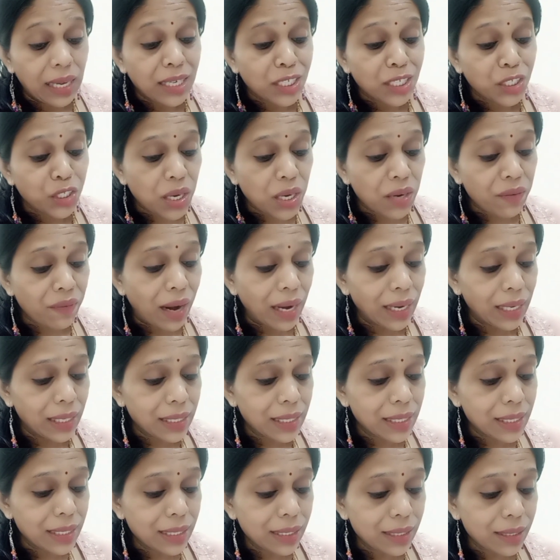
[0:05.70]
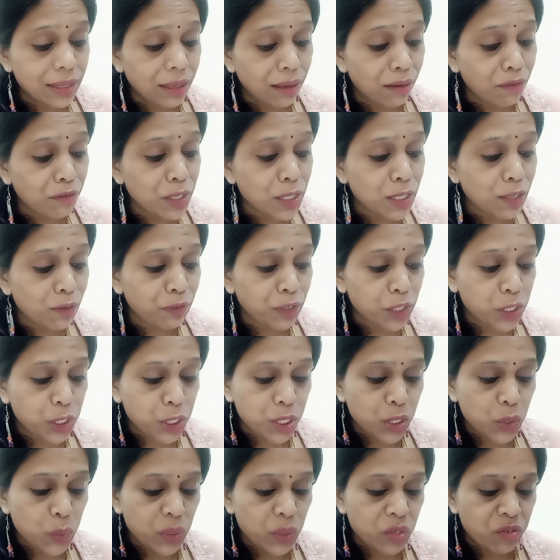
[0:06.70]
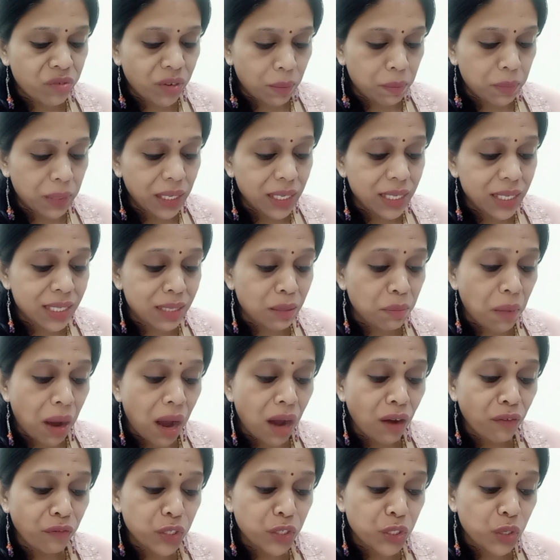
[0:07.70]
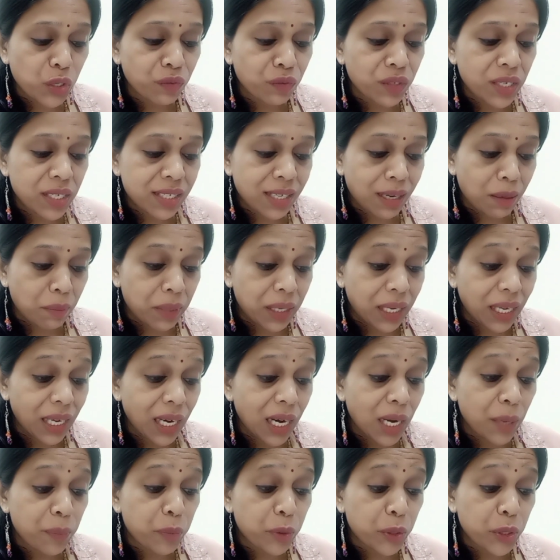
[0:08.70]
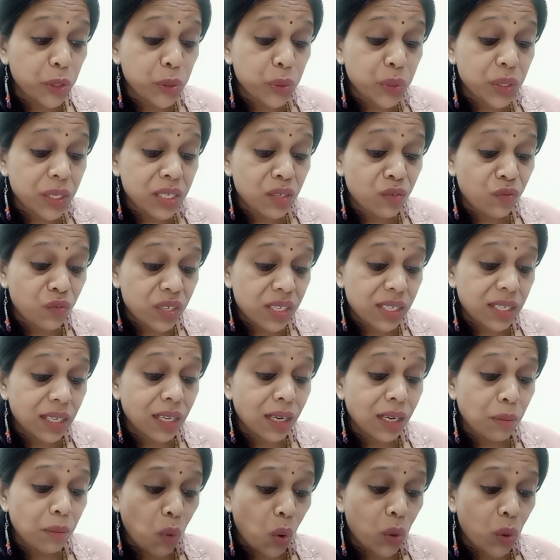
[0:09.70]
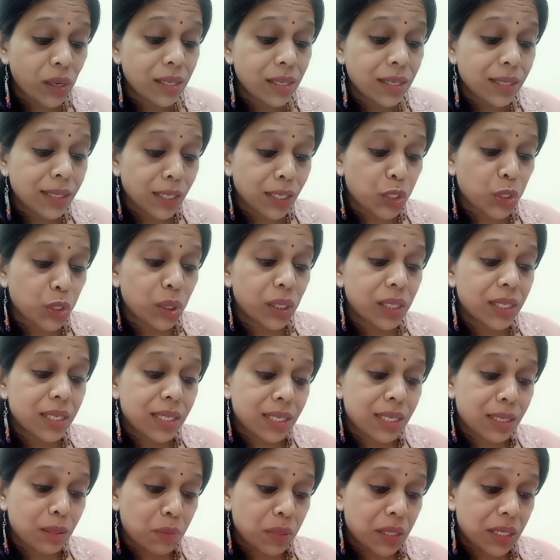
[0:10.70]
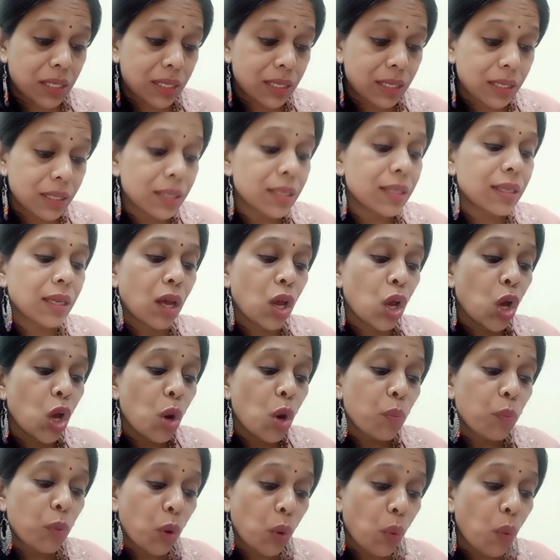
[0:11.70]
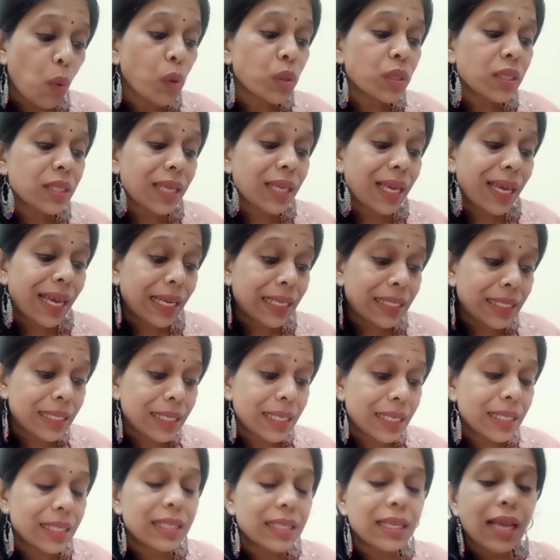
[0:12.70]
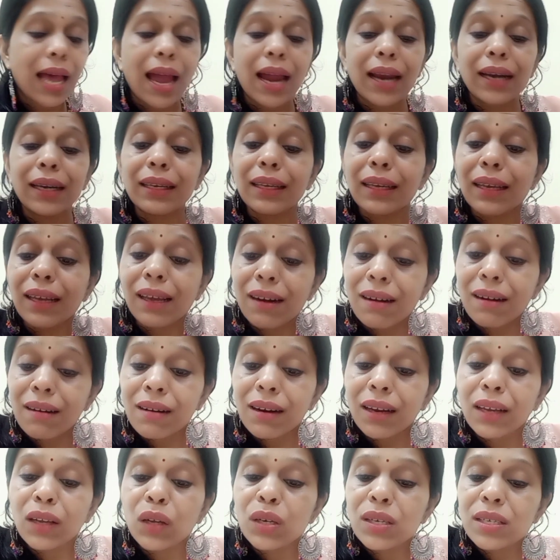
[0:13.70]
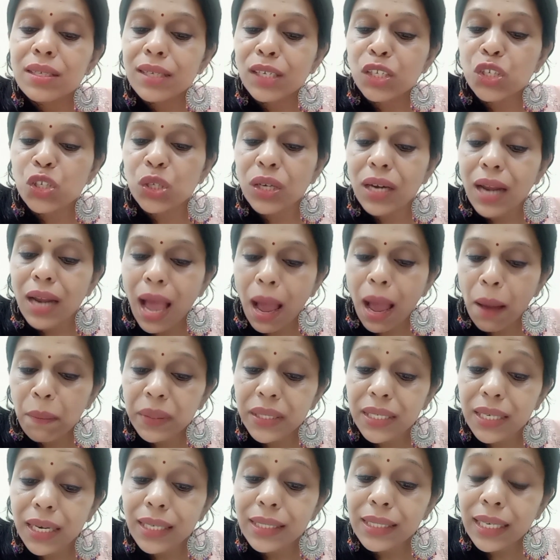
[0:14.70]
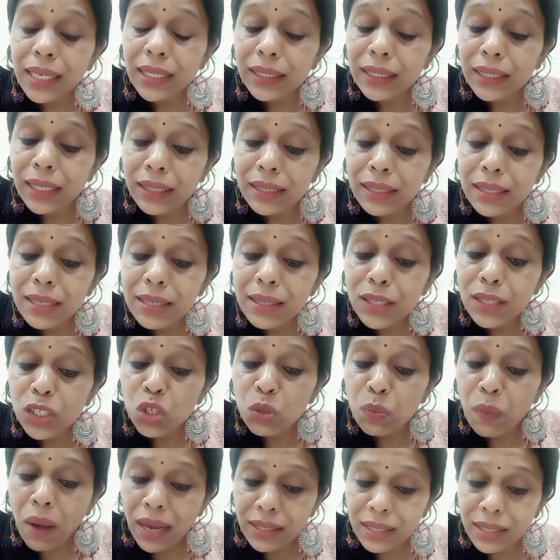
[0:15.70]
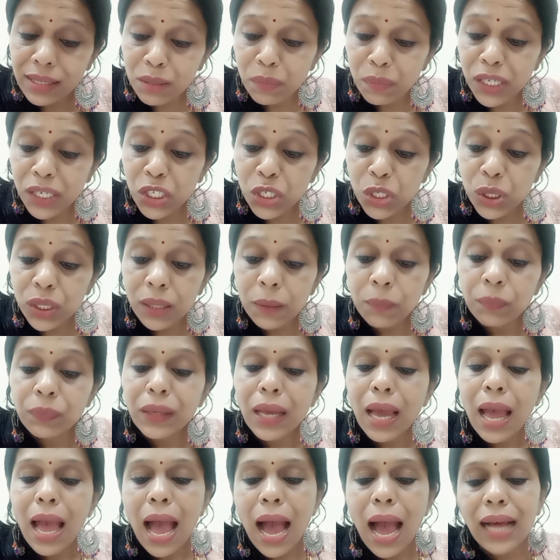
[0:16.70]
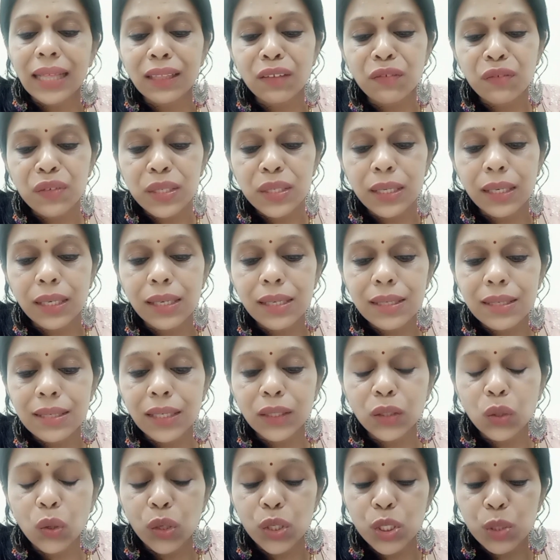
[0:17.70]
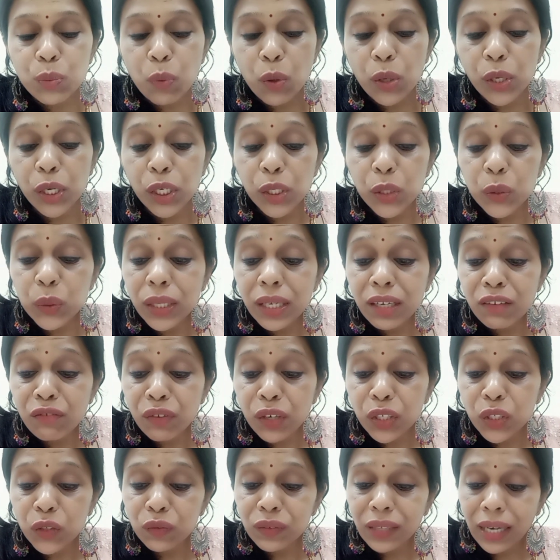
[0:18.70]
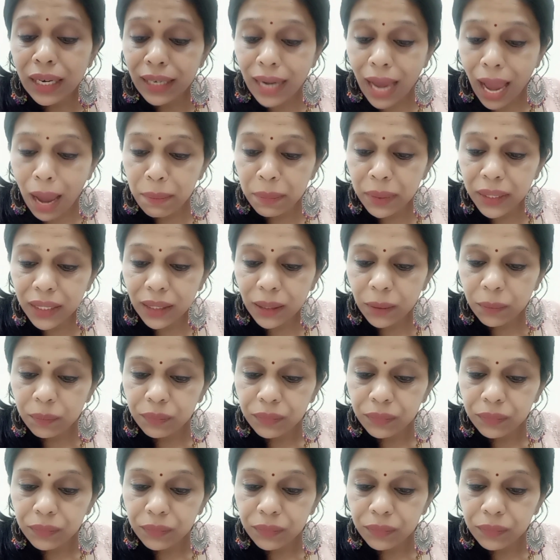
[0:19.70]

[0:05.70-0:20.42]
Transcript: Generalities: nervous affections with trembling is the marked feature of this remedy. It produces physical, moral, sexual disturbances, provokes excess and irregular sexual appetite and a tendency to masturbation, and the physical state corresponding to the effect of that habit.